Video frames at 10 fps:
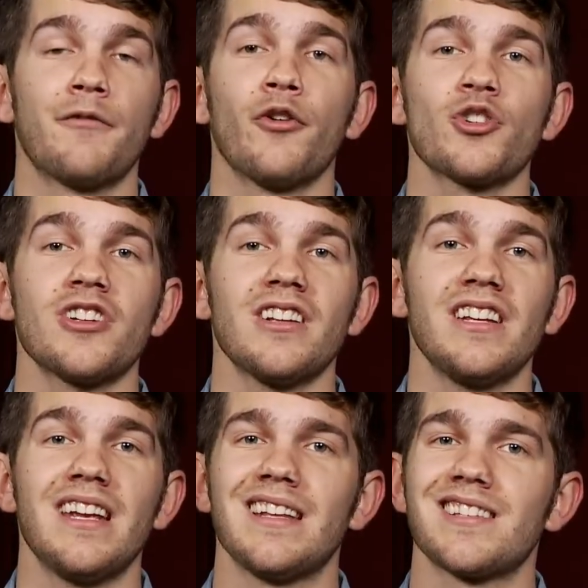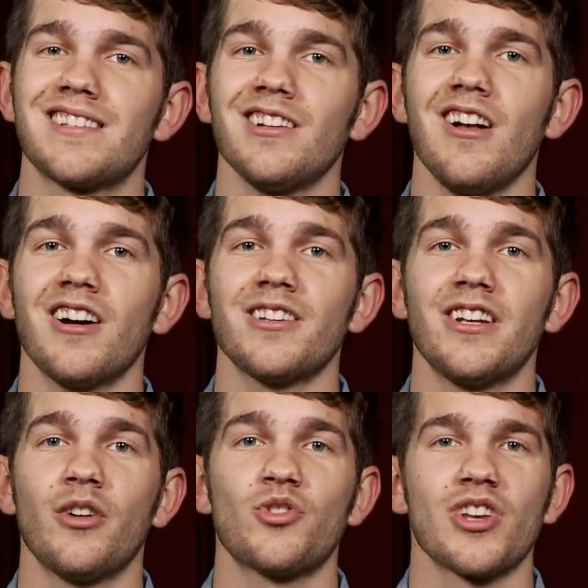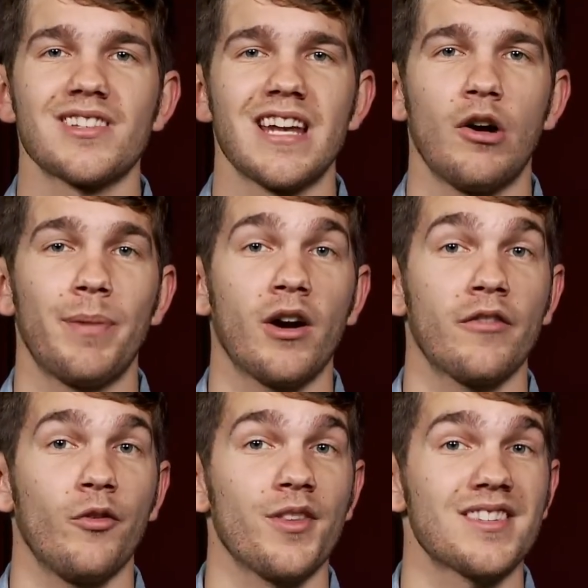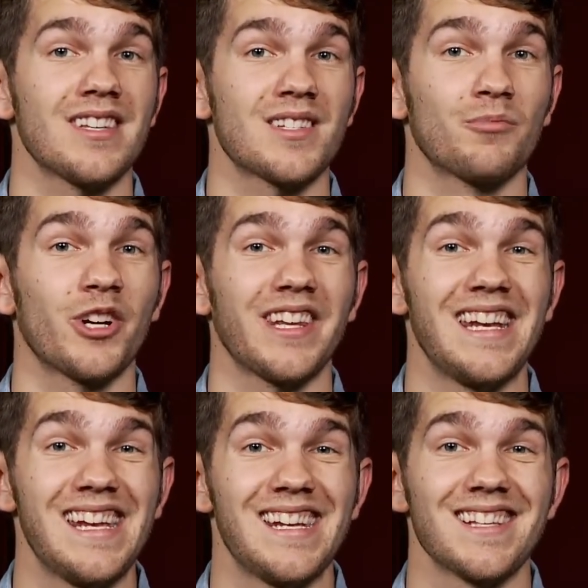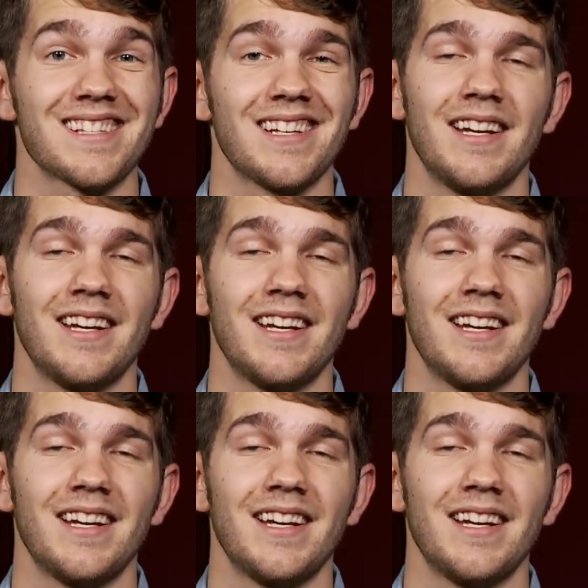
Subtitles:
Unfortunately, it's still hard to know just how powerful the system really is.